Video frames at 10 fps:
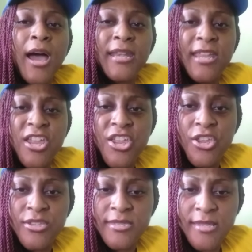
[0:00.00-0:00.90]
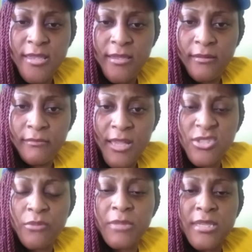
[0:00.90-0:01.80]
and they see
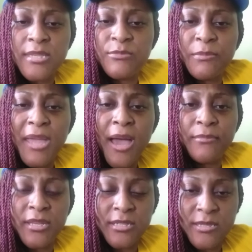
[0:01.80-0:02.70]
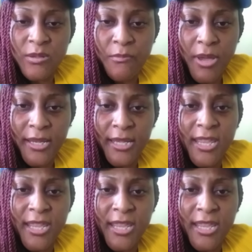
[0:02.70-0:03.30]
that something seemed to be happening to somebody,